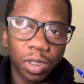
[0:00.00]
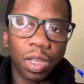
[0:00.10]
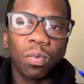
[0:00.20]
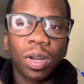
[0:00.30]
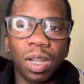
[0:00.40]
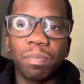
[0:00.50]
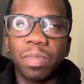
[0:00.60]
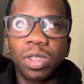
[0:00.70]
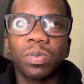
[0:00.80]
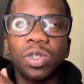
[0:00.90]
Like, would I
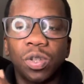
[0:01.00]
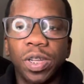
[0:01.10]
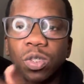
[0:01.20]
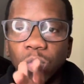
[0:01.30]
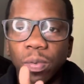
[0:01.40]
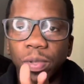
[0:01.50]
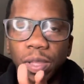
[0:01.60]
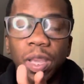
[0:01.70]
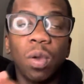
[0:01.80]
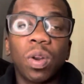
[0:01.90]
mess with a trans woman?
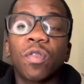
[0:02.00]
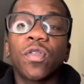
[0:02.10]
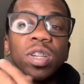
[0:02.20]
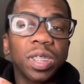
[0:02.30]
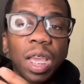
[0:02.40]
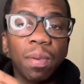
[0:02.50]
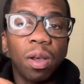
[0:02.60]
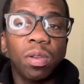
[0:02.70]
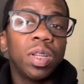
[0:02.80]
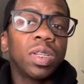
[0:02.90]
And when I first came
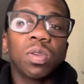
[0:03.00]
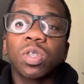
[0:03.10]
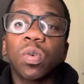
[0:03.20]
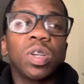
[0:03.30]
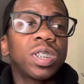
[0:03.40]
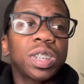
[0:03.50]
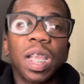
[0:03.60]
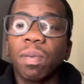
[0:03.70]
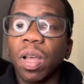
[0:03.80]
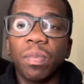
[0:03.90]
out, those questions
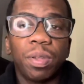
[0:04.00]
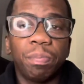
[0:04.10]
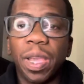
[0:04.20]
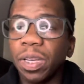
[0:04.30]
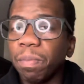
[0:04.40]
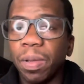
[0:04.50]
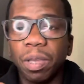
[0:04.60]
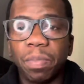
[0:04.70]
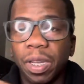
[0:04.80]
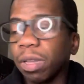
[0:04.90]
kept coming back to
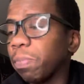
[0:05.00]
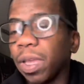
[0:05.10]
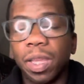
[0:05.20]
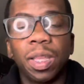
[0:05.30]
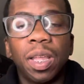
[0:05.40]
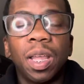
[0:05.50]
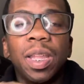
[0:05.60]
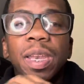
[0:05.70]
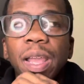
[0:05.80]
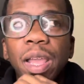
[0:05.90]
back, back to back.
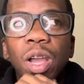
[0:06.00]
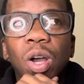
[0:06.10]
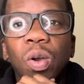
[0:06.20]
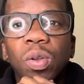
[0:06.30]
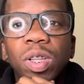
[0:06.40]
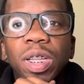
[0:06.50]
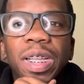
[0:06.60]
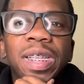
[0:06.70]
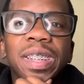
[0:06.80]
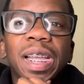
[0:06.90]
Now,
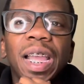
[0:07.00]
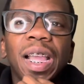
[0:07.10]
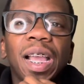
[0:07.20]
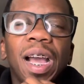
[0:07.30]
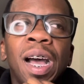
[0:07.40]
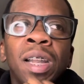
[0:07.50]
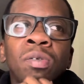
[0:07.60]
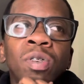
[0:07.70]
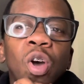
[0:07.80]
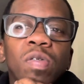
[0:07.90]
it's like, I
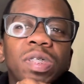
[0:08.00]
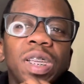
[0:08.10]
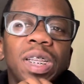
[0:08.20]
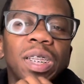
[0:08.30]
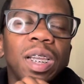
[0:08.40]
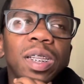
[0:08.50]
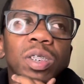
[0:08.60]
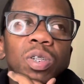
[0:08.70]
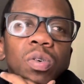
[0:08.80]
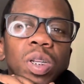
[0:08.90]
don't know if TikTok is
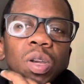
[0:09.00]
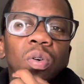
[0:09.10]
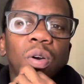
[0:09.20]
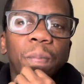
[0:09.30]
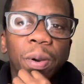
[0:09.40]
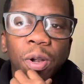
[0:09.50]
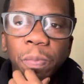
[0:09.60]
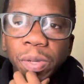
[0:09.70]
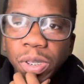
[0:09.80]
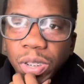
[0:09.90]
doing it on
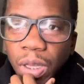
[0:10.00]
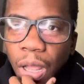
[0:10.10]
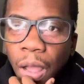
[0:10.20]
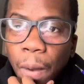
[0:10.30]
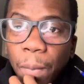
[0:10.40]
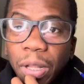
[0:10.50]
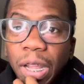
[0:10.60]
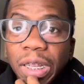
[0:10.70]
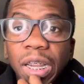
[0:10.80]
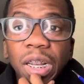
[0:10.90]
purpose, but
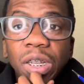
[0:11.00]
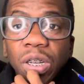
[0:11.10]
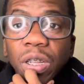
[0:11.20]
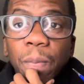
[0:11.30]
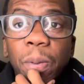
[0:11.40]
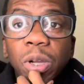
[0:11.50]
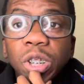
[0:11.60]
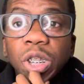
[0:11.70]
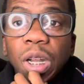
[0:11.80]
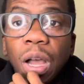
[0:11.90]
like, they're literally
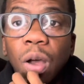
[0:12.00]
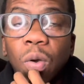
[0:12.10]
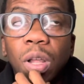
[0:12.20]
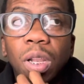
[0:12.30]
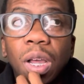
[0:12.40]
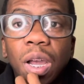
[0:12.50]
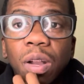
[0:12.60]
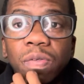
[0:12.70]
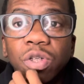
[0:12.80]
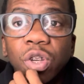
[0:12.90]
pushing out a lot
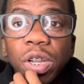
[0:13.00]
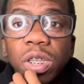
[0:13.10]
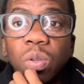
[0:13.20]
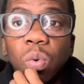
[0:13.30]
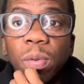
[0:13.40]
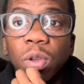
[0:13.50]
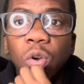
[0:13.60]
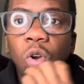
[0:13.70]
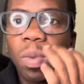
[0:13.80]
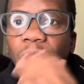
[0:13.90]
of trans women
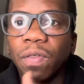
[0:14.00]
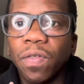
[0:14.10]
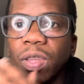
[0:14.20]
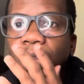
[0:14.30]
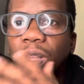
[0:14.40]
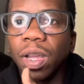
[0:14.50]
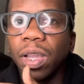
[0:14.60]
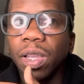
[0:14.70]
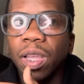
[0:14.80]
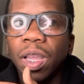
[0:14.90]
on my feed.
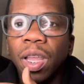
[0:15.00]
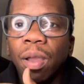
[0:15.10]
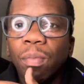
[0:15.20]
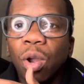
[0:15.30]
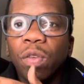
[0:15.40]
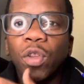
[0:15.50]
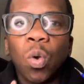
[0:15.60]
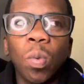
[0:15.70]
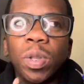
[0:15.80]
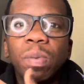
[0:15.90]
Like, bro, if y'all
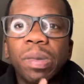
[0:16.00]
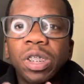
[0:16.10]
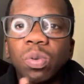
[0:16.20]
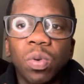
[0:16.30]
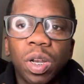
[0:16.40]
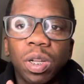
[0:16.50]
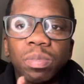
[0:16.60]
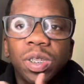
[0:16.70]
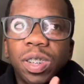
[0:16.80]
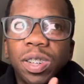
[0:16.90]
want me to mess with one of them,
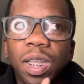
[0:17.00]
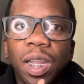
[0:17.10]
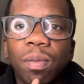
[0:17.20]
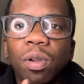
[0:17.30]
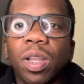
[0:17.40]
just say that, bro.